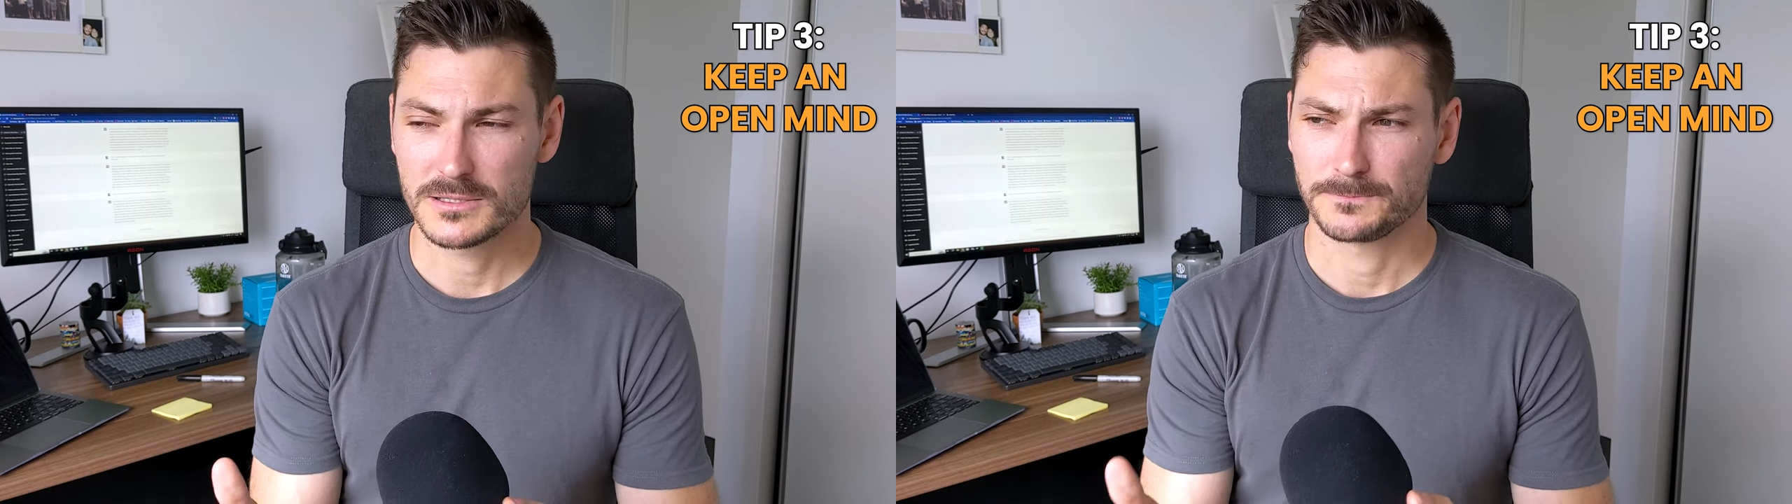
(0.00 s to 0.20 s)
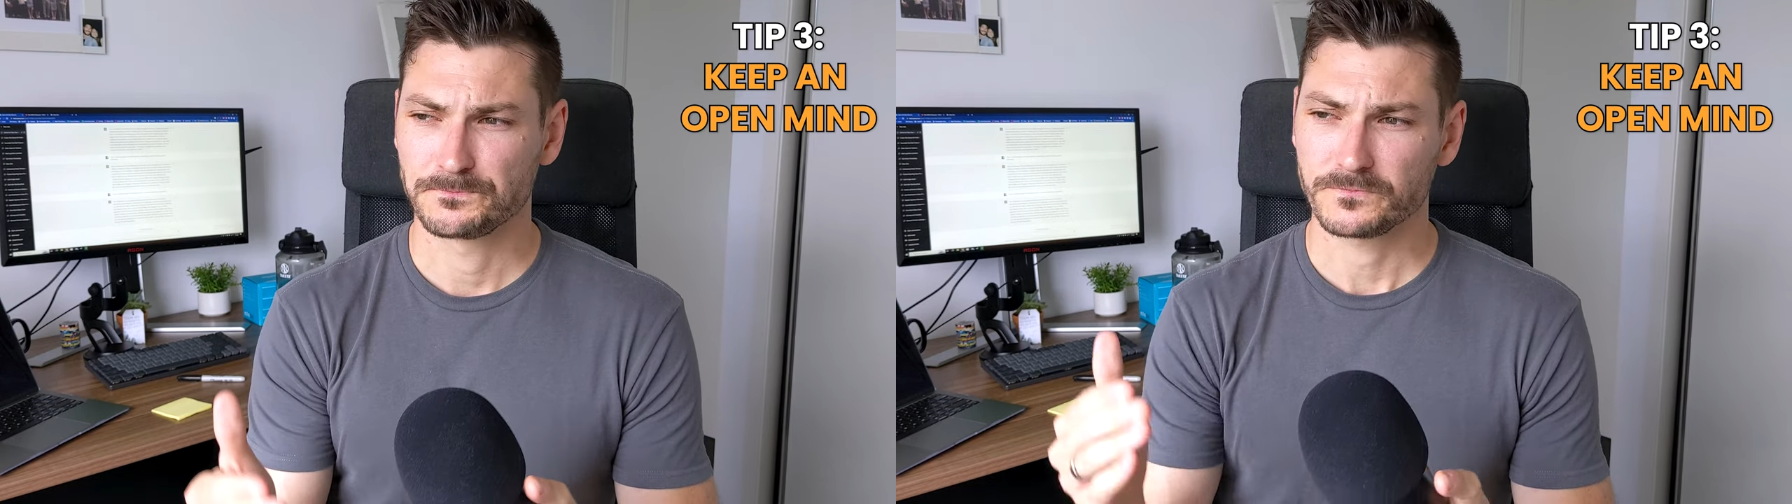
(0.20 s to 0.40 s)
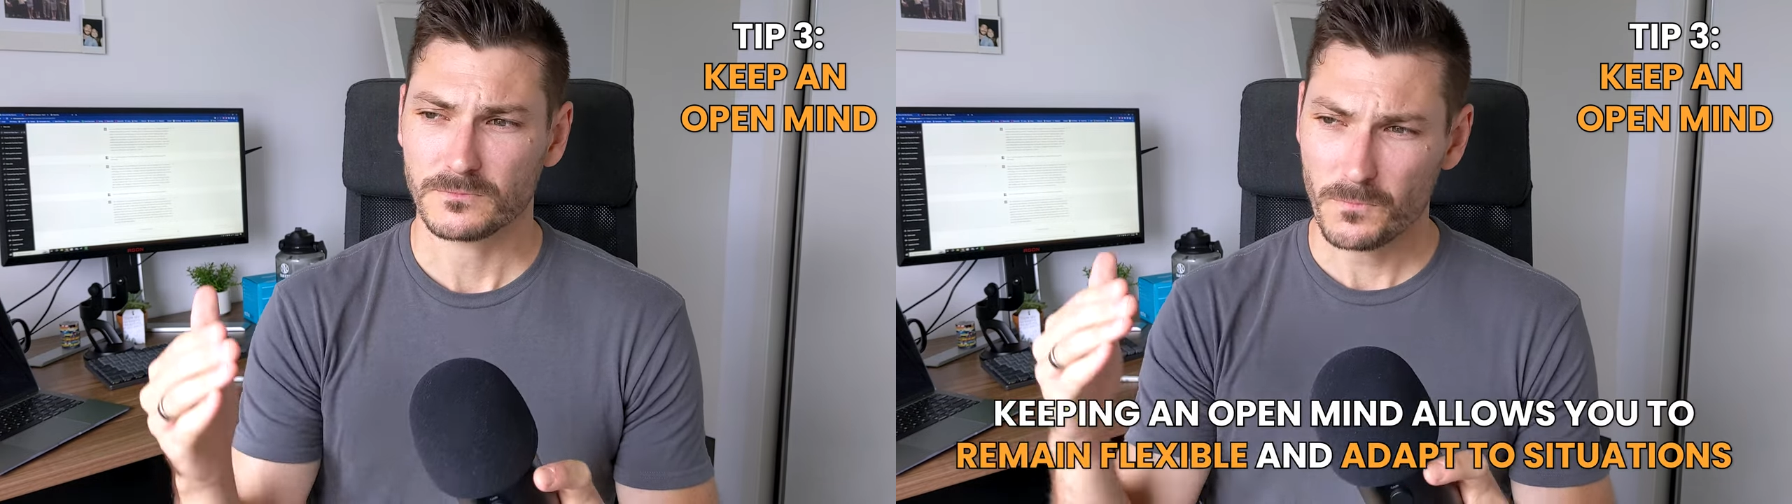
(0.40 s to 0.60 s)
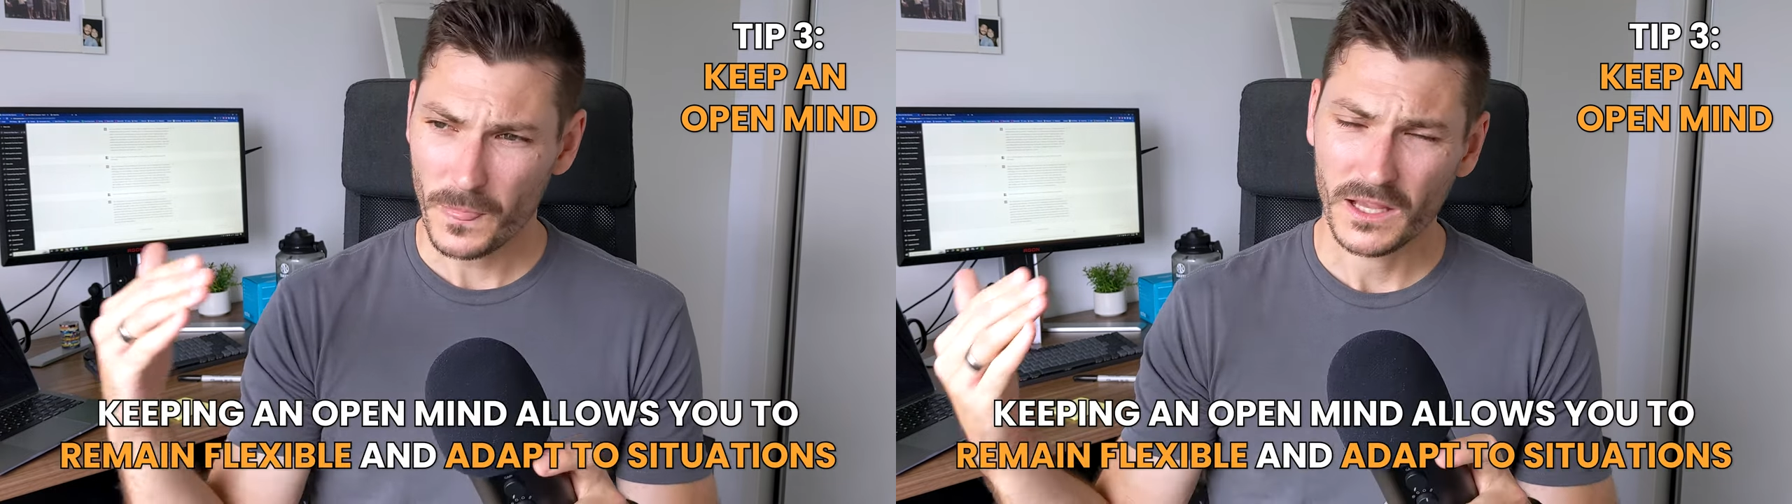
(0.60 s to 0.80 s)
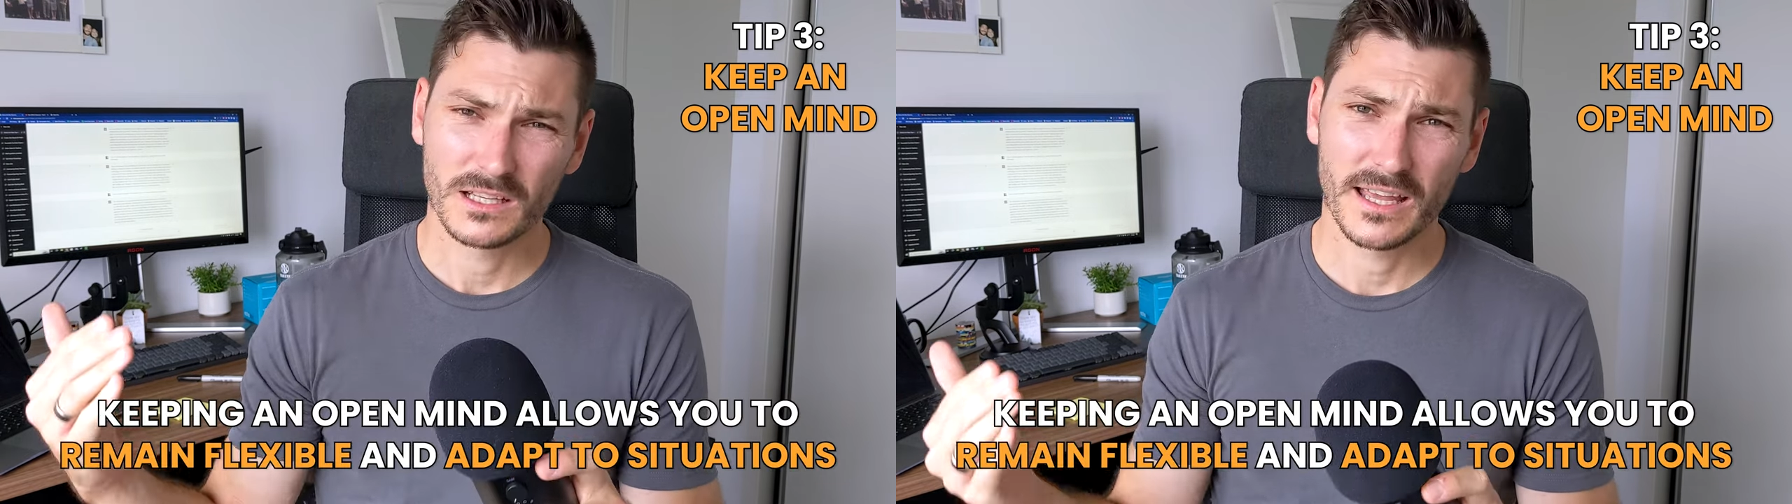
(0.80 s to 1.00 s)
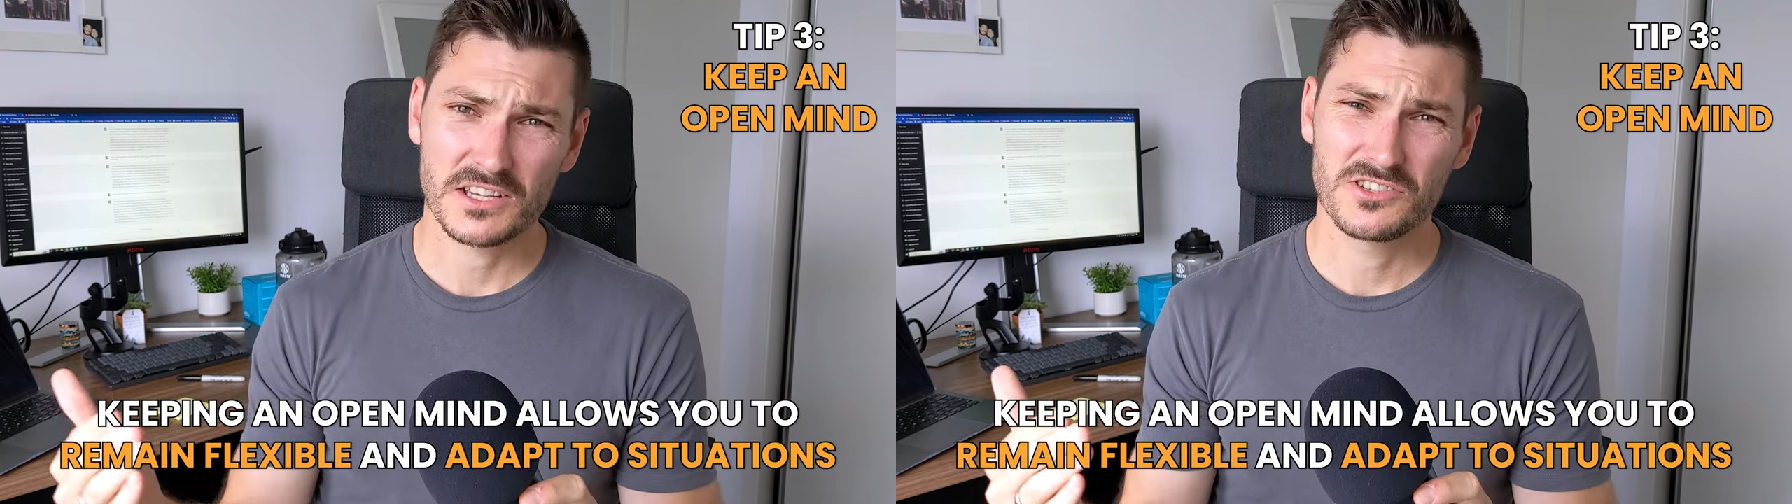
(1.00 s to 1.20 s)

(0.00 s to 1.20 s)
it allows